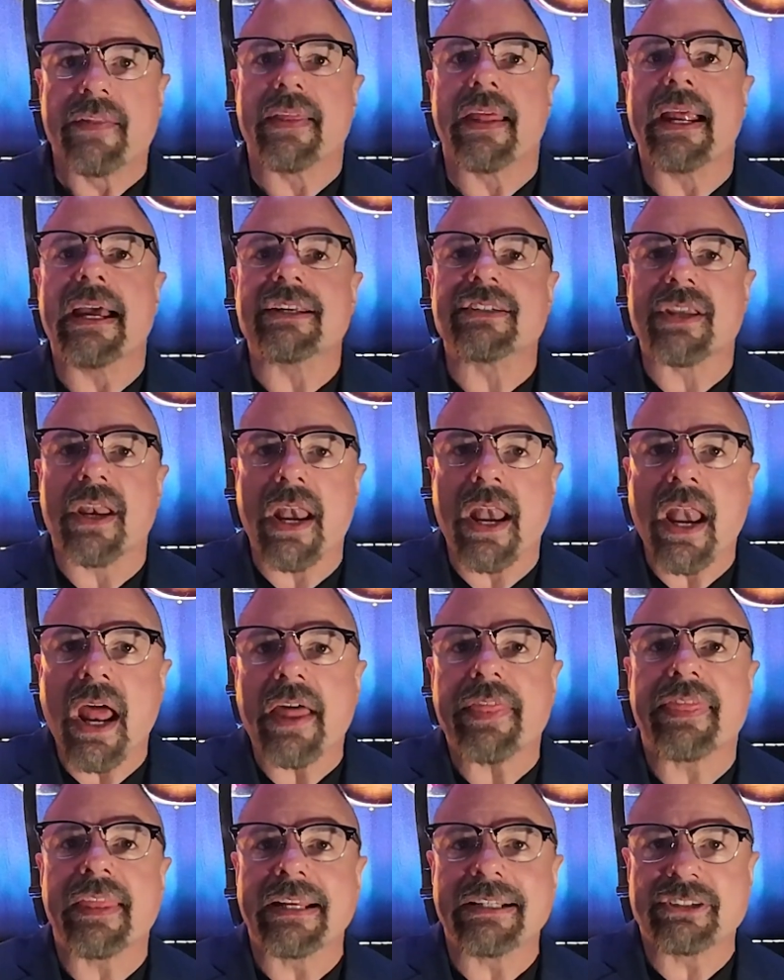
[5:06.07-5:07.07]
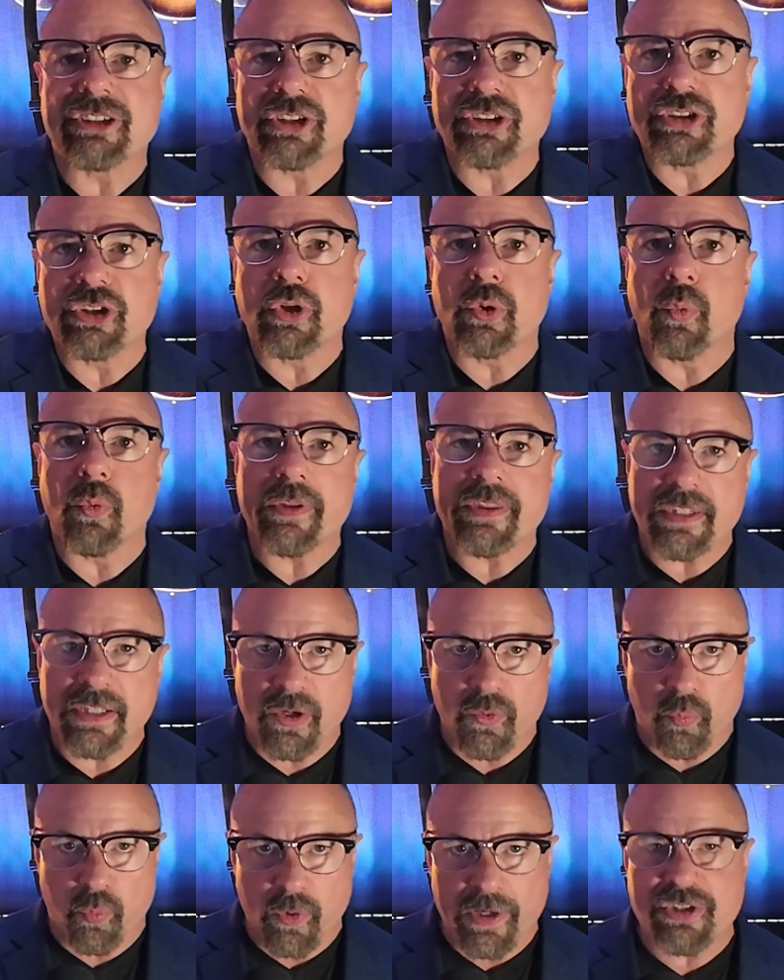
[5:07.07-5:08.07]
that has nothing to do with the
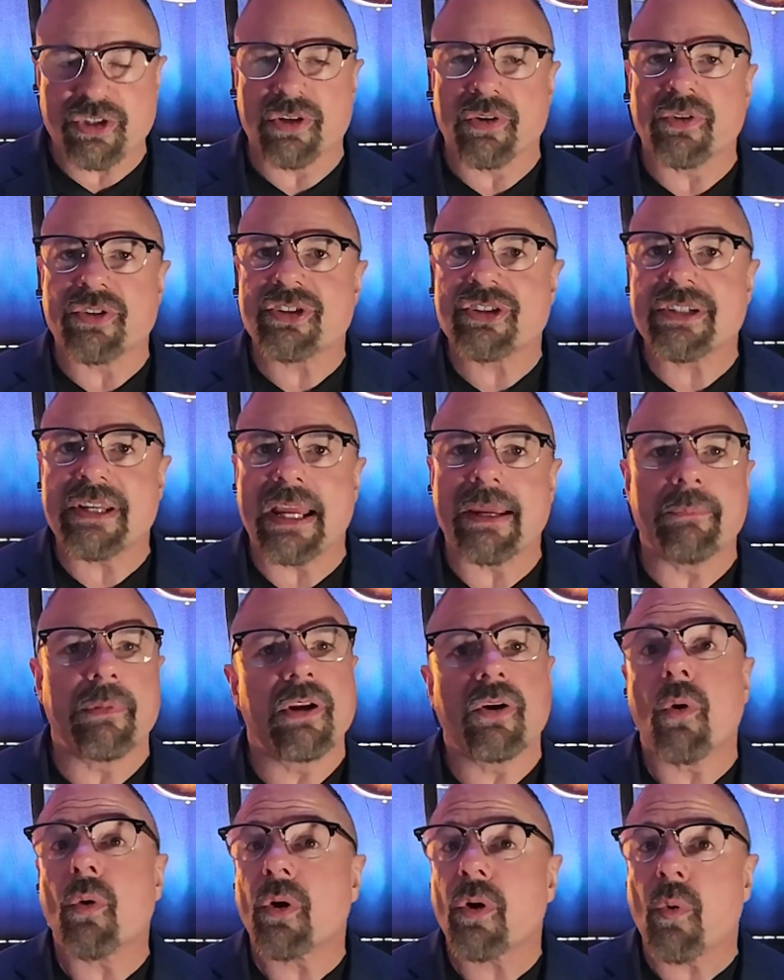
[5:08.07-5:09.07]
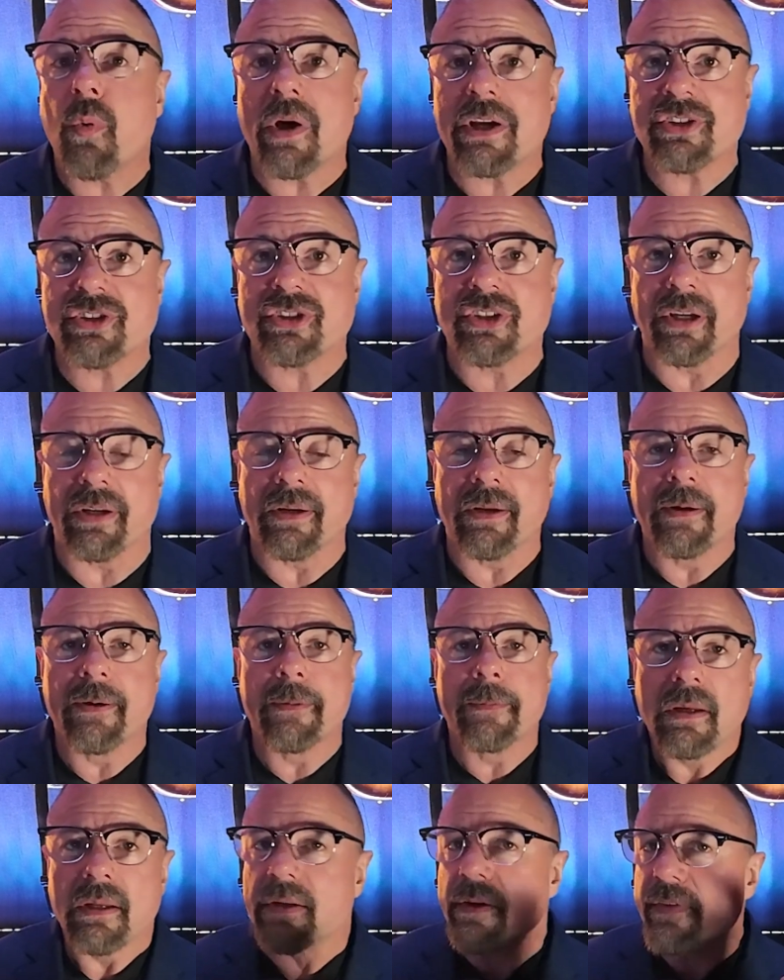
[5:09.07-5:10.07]
original statement or question.
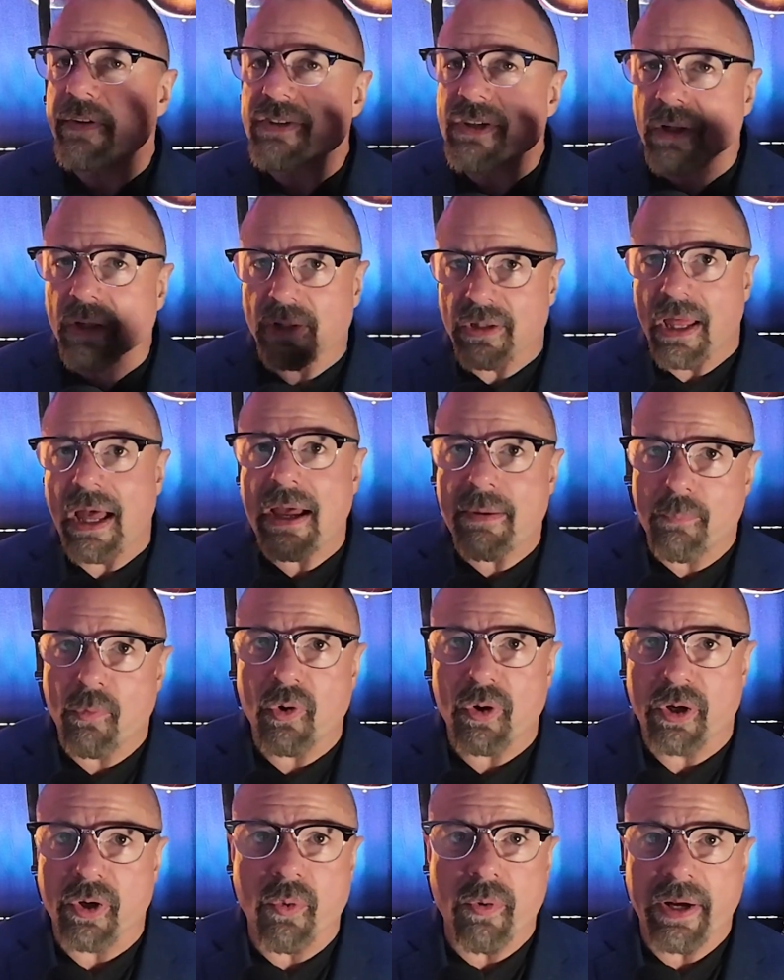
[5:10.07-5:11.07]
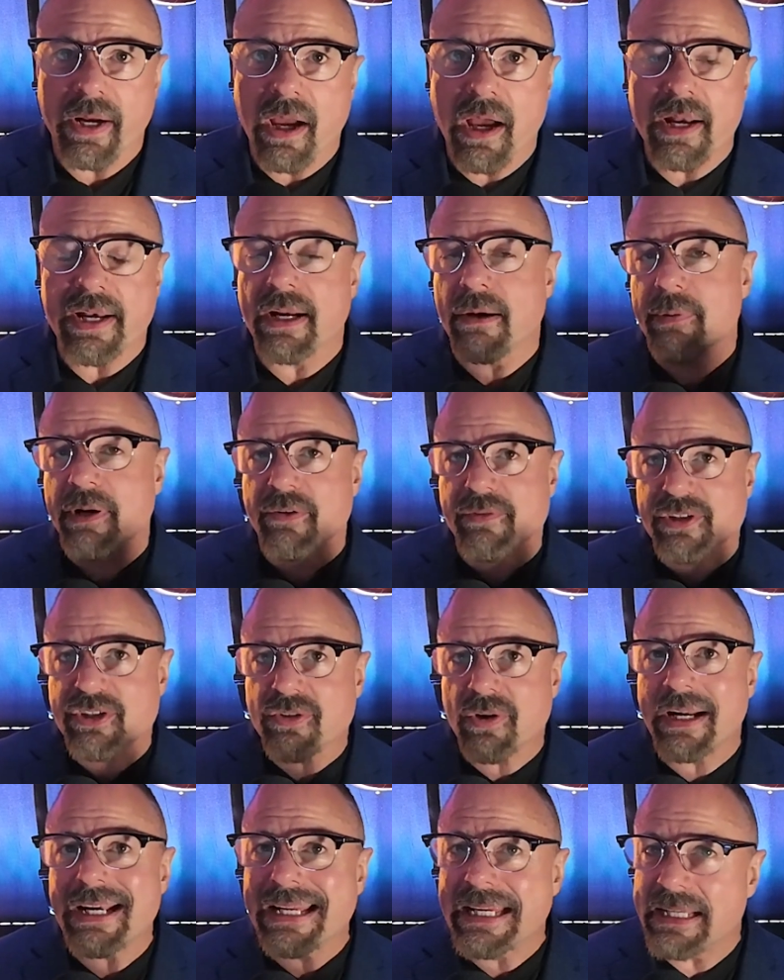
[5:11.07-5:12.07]
Now, there's a lot more going on here, but I was
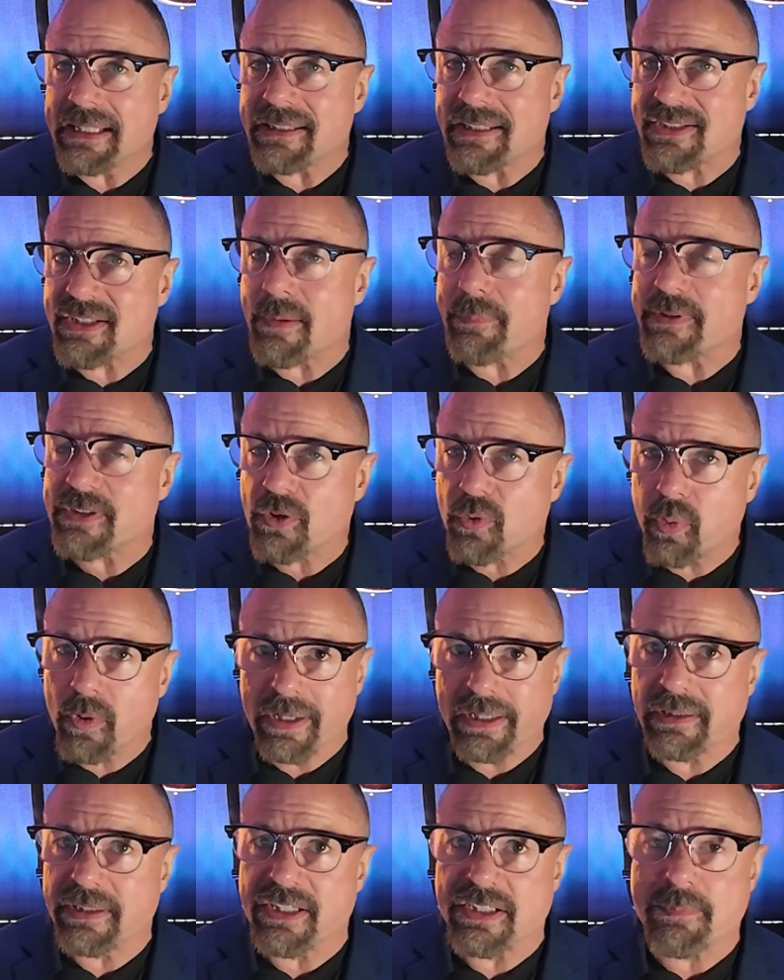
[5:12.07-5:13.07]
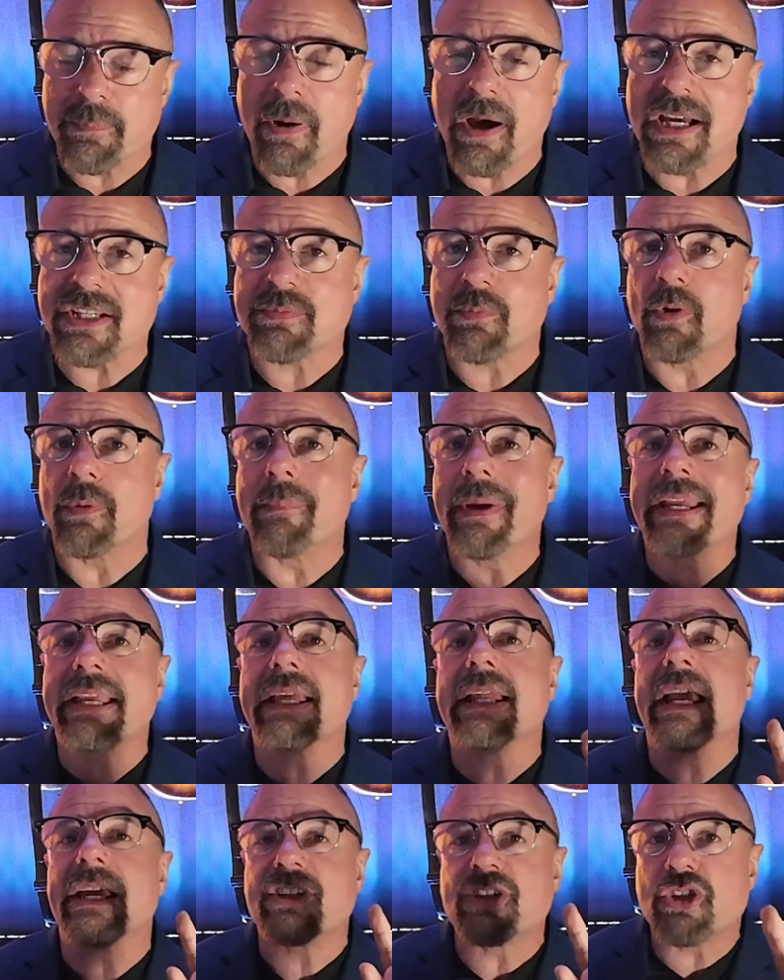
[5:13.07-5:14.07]
trying to get this up as quickly as possible and make
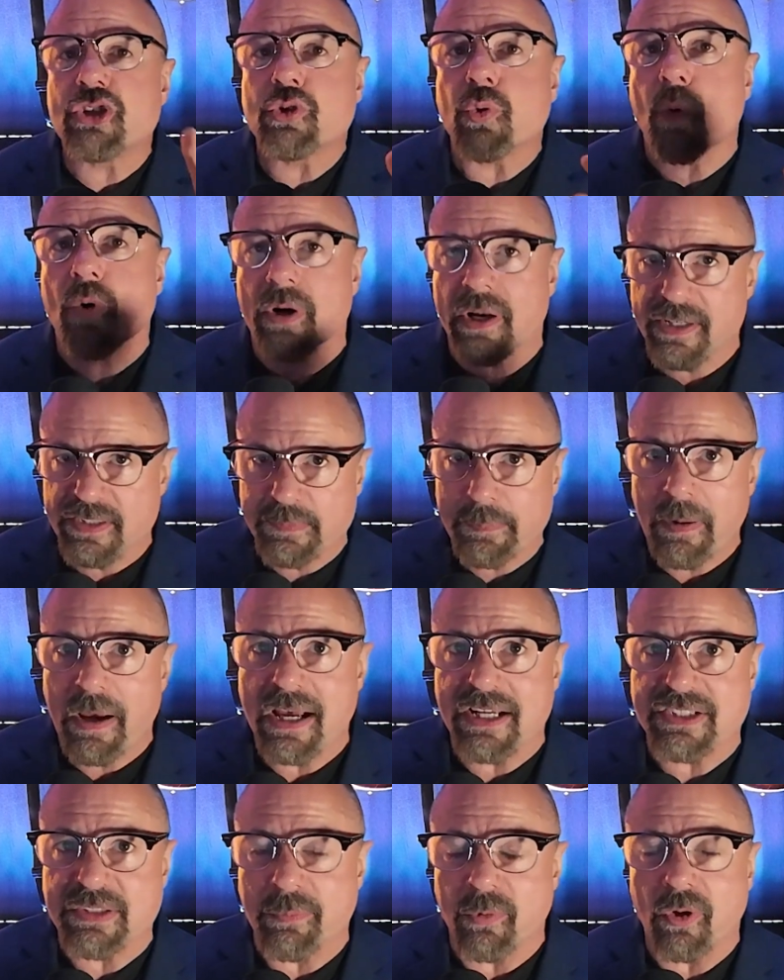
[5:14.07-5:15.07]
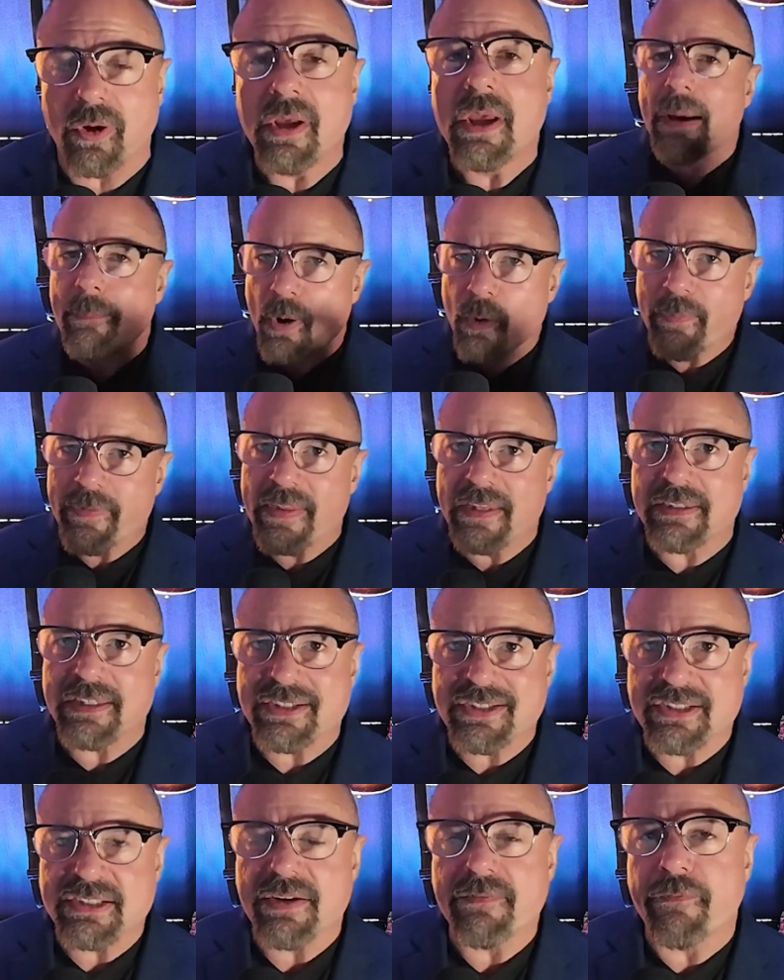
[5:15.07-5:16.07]
it as short as possible. I'm hoping that this
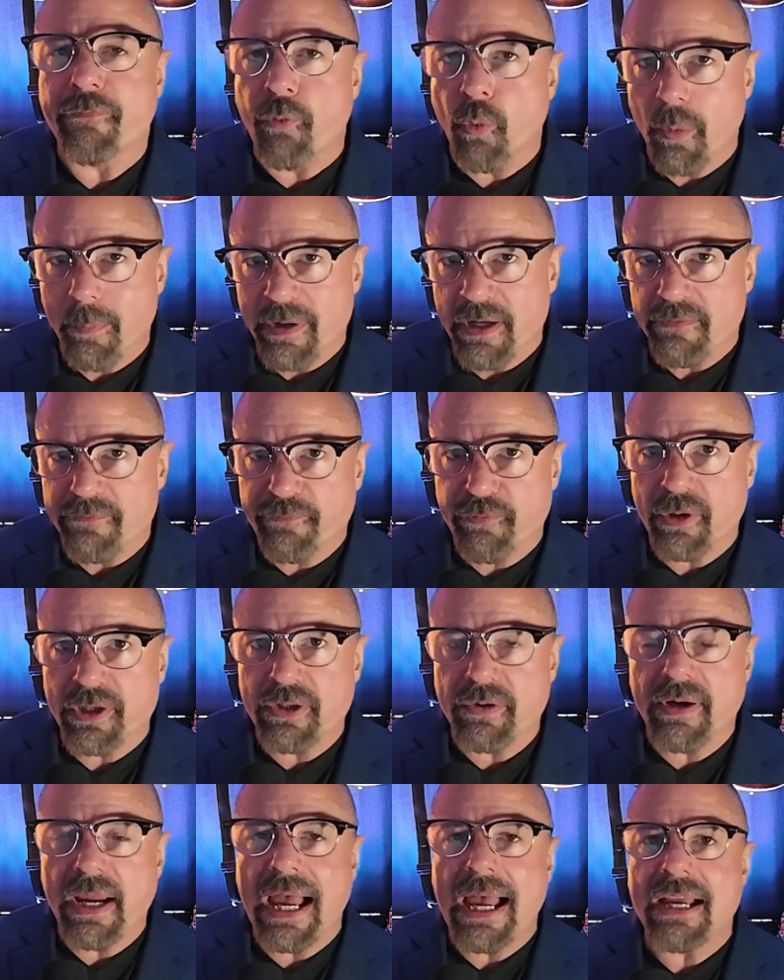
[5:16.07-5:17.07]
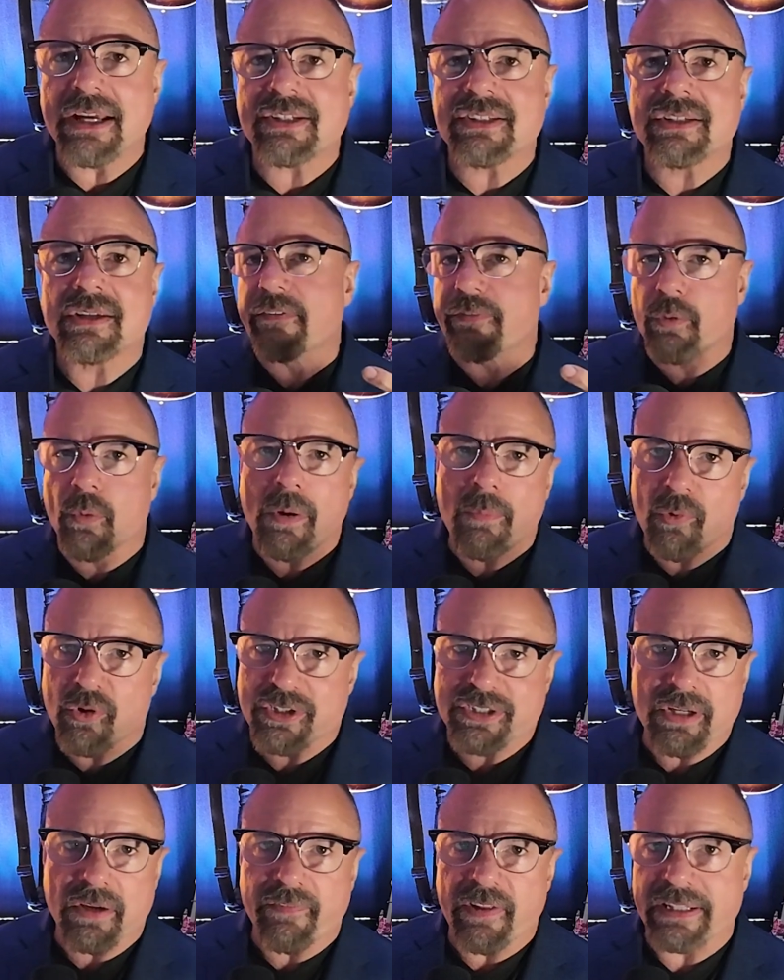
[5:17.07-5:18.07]
is informative for you guys. And if you want more
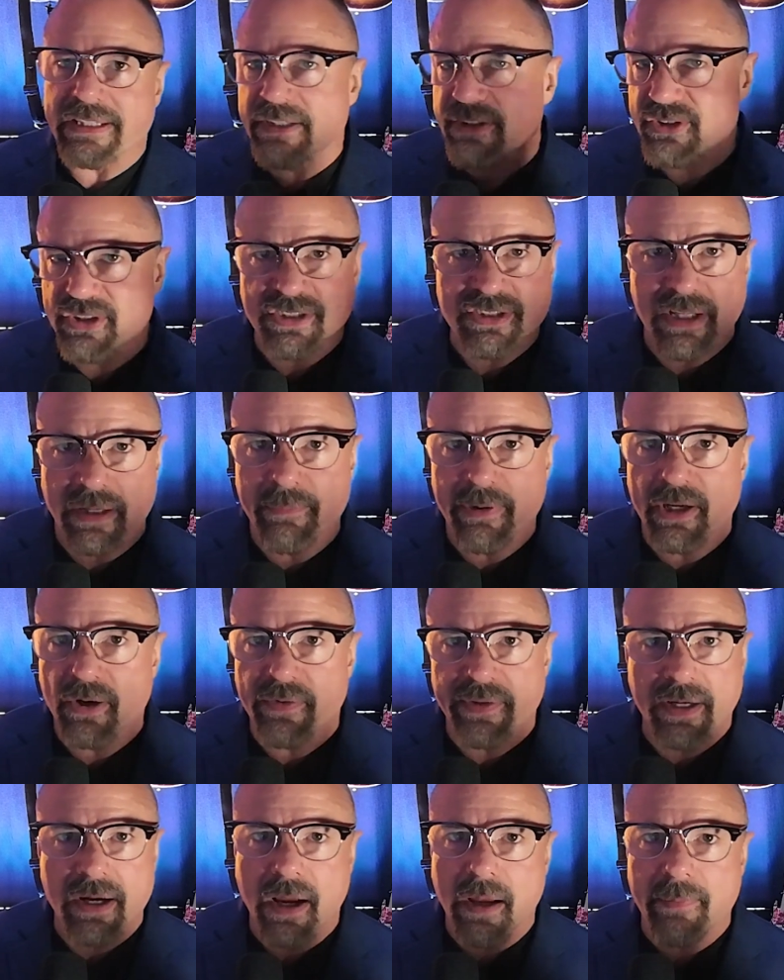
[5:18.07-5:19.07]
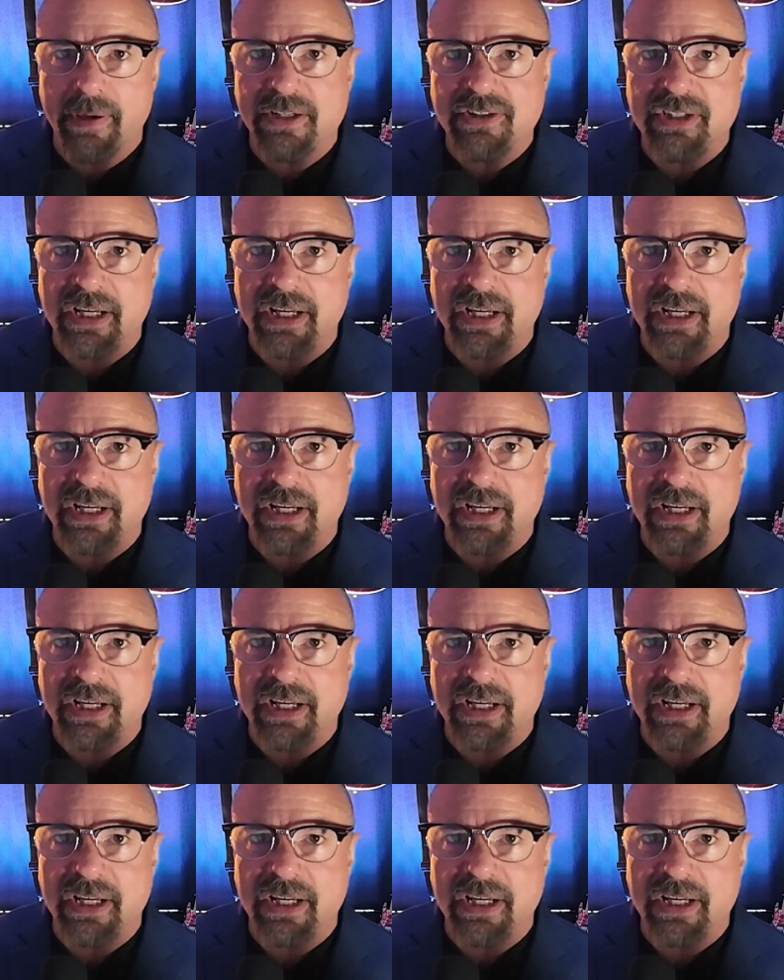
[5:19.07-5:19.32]
stuff like this, just let me know in the comment